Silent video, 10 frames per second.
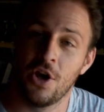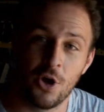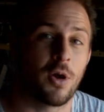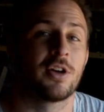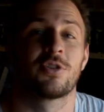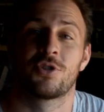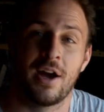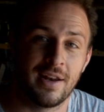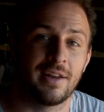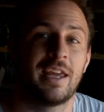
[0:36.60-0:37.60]
We also
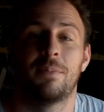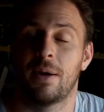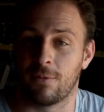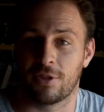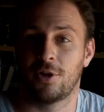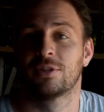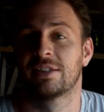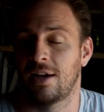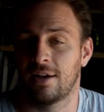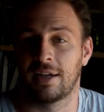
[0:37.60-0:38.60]
try to keep up with old
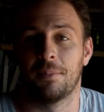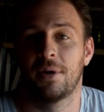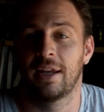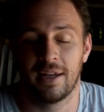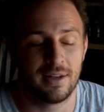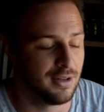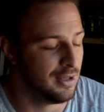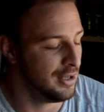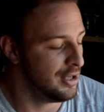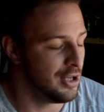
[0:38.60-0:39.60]
stock and bringing in
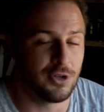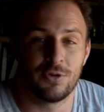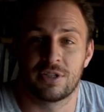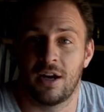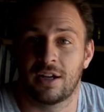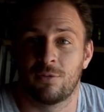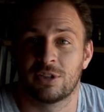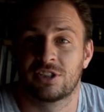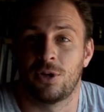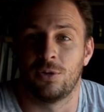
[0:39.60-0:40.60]
new stock of
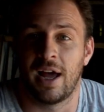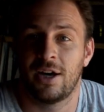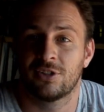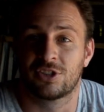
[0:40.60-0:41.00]
what's sold out.